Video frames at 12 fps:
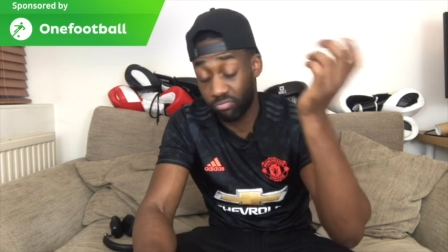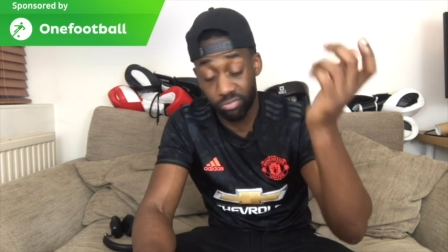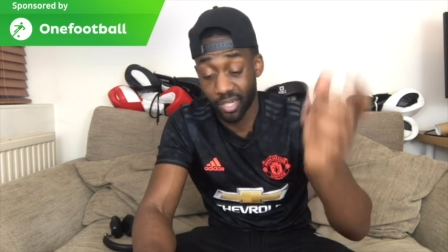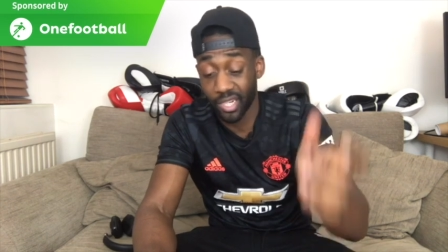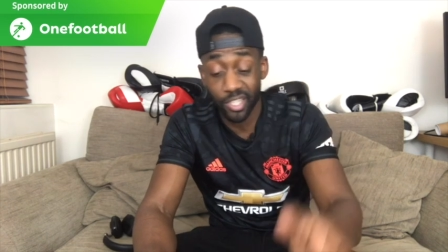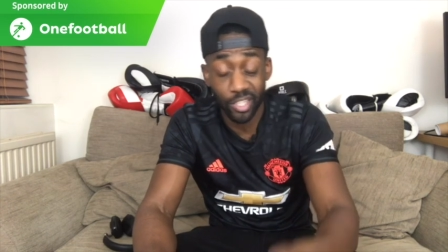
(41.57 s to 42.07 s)

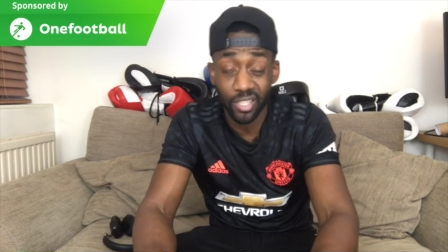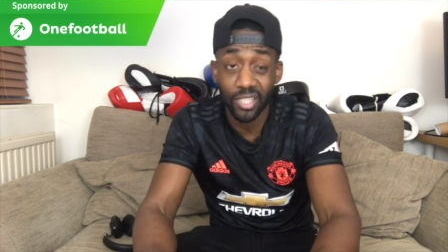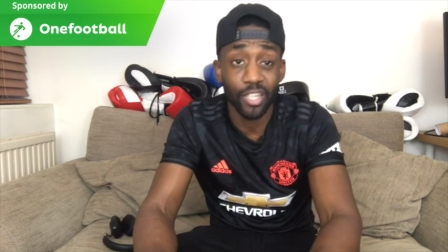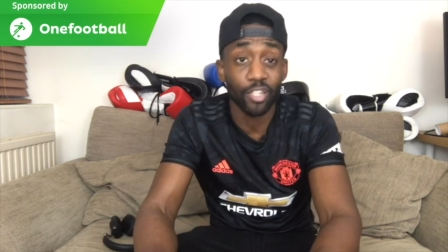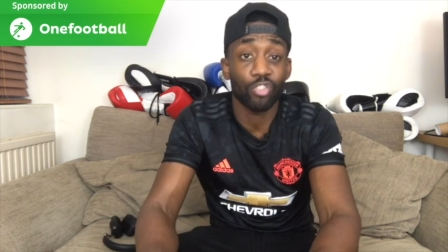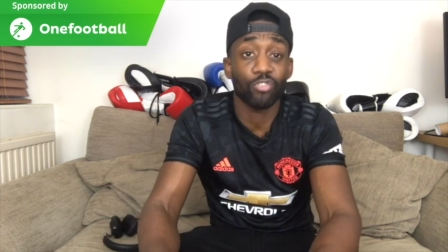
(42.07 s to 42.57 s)
let's just
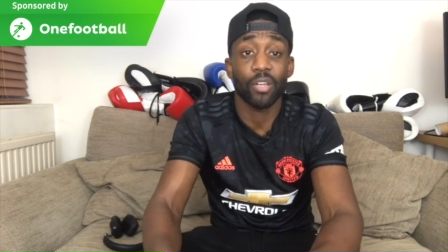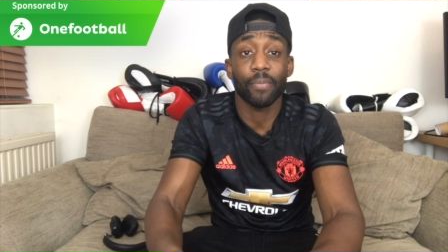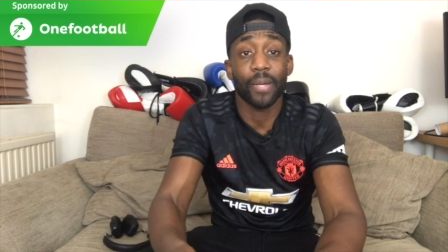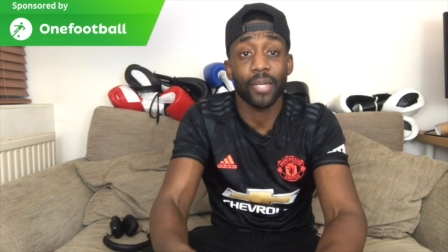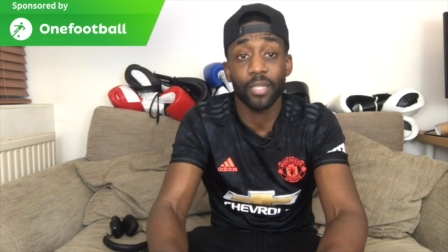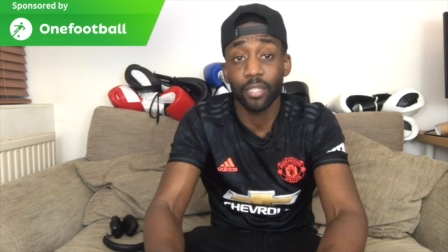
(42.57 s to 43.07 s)
get straight
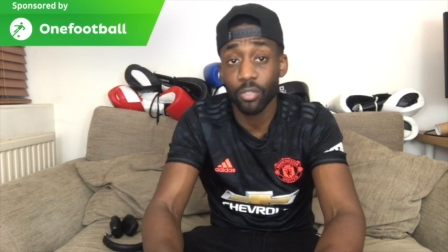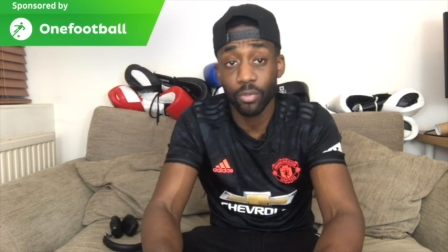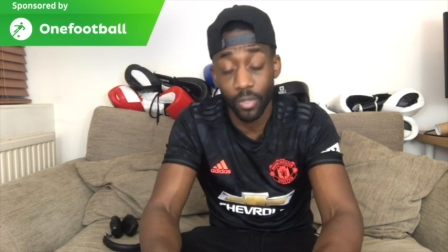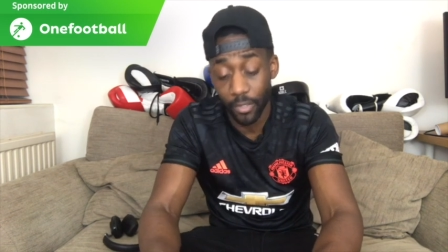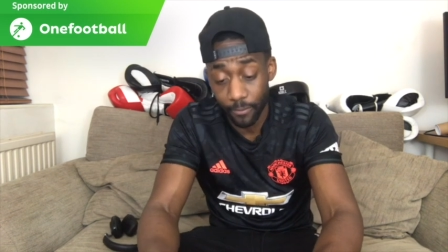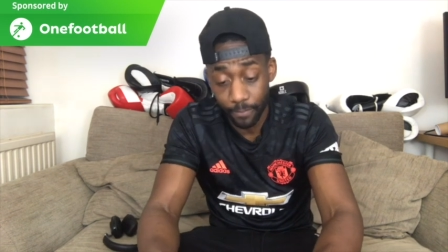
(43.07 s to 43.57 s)
back into it.